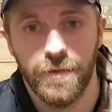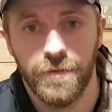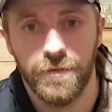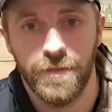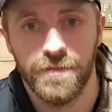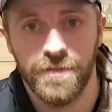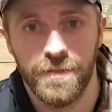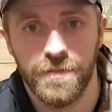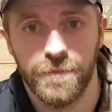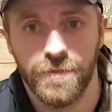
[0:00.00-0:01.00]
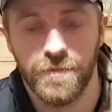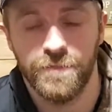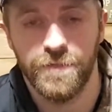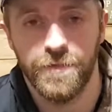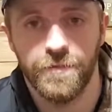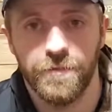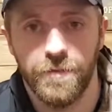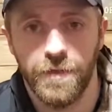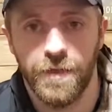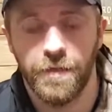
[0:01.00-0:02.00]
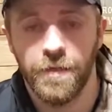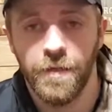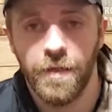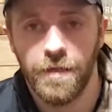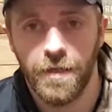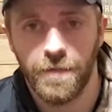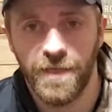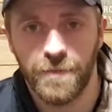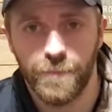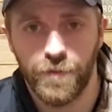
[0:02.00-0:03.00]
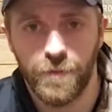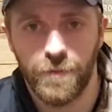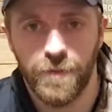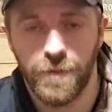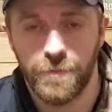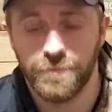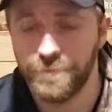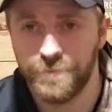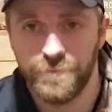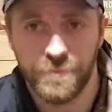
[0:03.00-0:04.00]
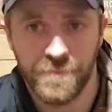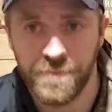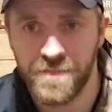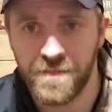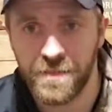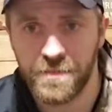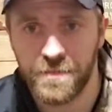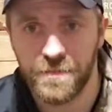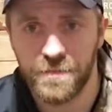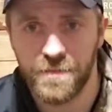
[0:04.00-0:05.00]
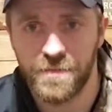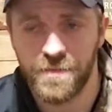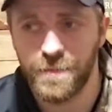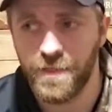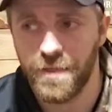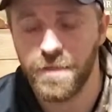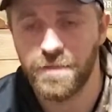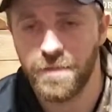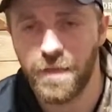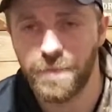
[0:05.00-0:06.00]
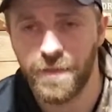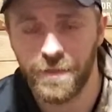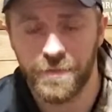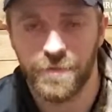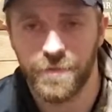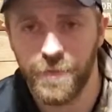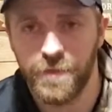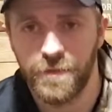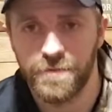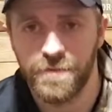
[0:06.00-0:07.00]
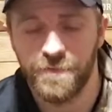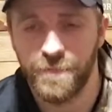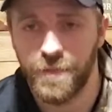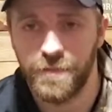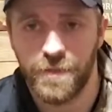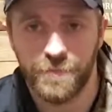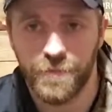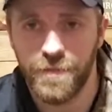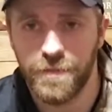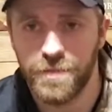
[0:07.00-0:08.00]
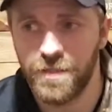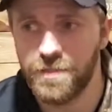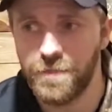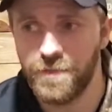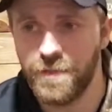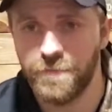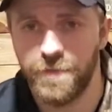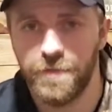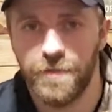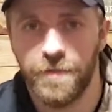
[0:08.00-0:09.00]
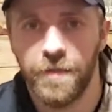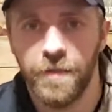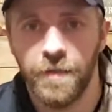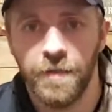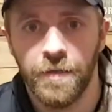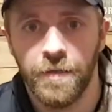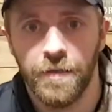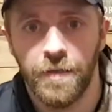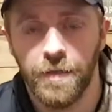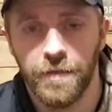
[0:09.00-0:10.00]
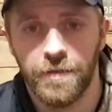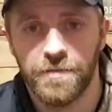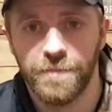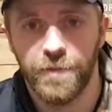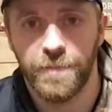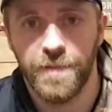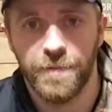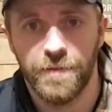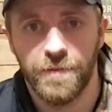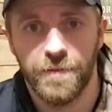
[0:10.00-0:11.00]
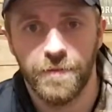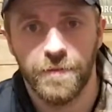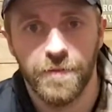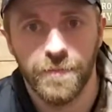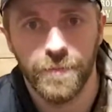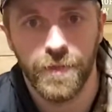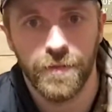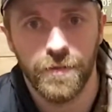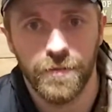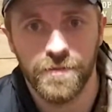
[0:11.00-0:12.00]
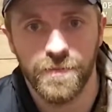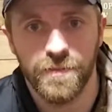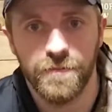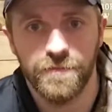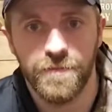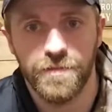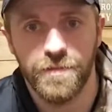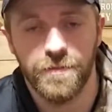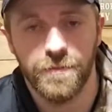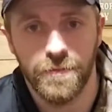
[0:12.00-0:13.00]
You like 6? Works good for you? Okay. Yeah, I'll make a poll. 6 just seemed like a good time, like during the winter and stuff, but if we need to change it, we definitely could to get some more people in here. Mark Hertzman fishing.